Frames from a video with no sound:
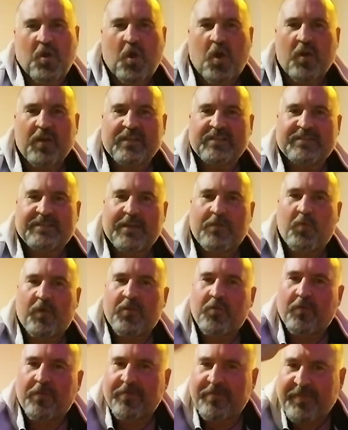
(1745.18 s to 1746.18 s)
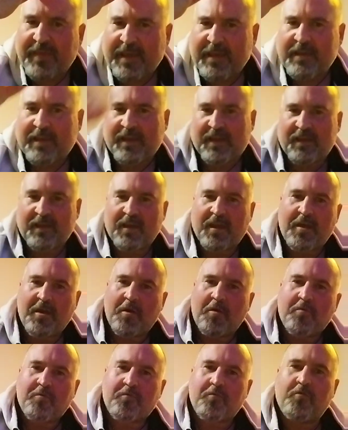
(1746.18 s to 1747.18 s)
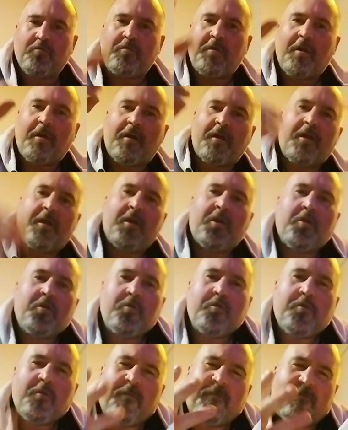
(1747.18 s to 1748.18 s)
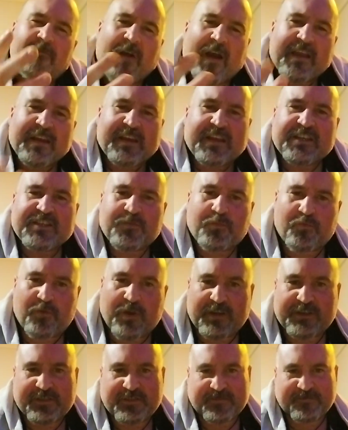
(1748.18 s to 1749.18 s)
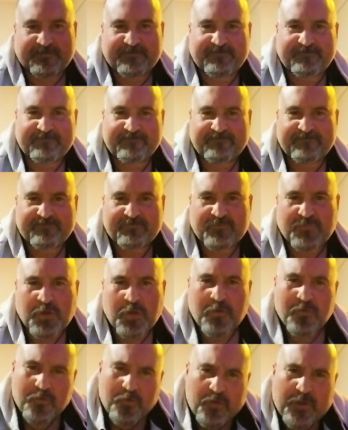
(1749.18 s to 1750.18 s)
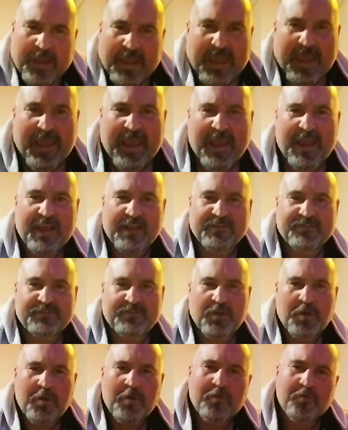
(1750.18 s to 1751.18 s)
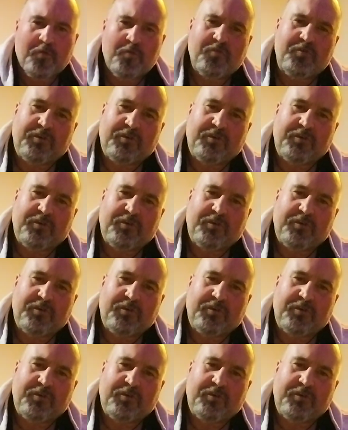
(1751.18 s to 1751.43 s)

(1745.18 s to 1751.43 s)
I can see what you're thinking through your fucking expression, through your hands, through